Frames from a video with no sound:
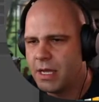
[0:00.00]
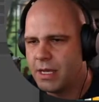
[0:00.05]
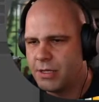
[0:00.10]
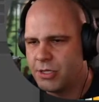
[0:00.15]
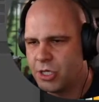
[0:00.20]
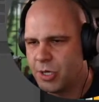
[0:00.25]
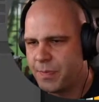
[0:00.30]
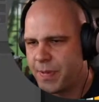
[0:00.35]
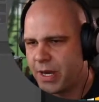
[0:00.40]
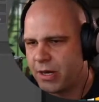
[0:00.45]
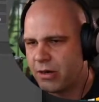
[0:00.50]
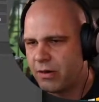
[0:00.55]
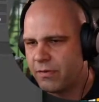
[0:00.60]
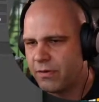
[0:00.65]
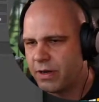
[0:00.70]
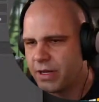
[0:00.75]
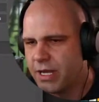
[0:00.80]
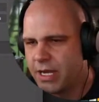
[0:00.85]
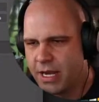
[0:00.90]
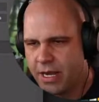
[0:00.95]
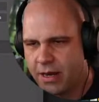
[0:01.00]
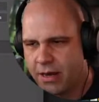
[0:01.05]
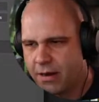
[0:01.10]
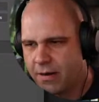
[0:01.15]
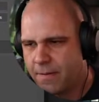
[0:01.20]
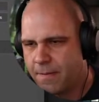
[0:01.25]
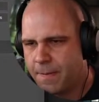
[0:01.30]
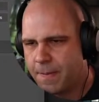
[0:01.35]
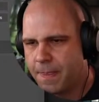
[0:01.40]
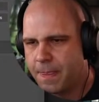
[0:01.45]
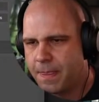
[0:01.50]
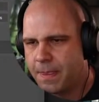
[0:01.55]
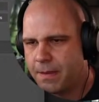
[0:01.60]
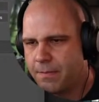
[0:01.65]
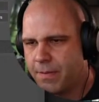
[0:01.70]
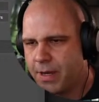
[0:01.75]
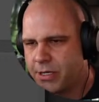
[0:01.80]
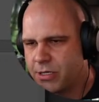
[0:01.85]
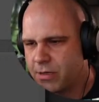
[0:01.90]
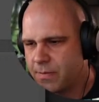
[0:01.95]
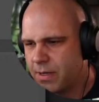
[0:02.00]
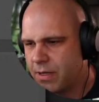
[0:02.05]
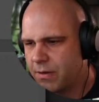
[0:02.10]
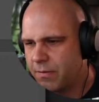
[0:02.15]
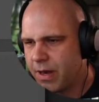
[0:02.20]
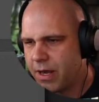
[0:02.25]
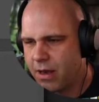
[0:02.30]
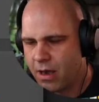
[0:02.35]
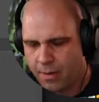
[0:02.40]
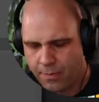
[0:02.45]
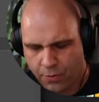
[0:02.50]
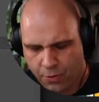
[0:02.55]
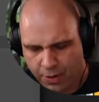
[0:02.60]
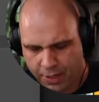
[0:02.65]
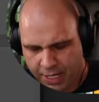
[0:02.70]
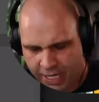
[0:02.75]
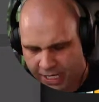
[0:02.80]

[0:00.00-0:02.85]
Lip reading: Jump back over into here. Make sure I'm on the right artboard.